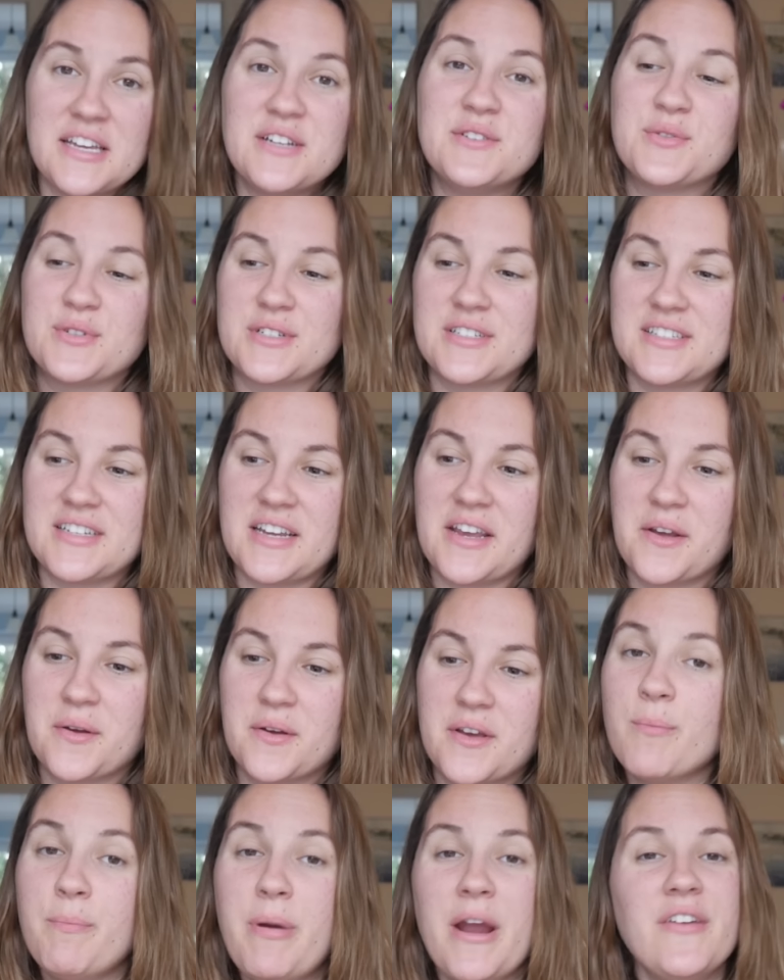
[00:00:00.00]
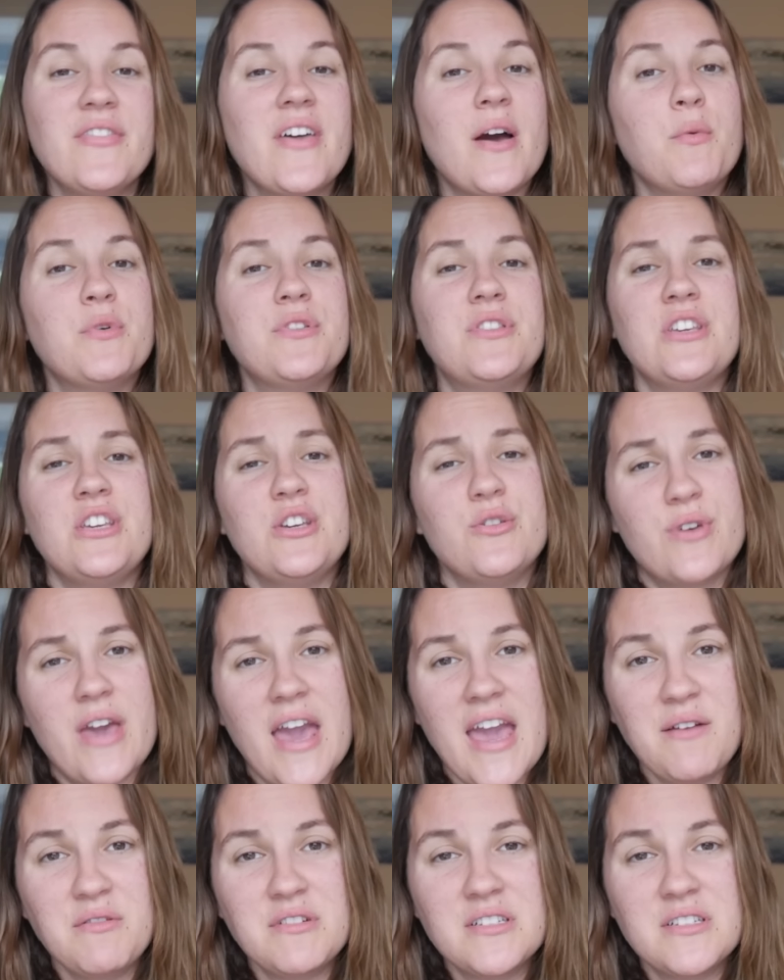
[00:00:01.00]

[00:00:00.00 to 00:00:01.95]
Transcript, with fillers: interesting. Compare that with the U K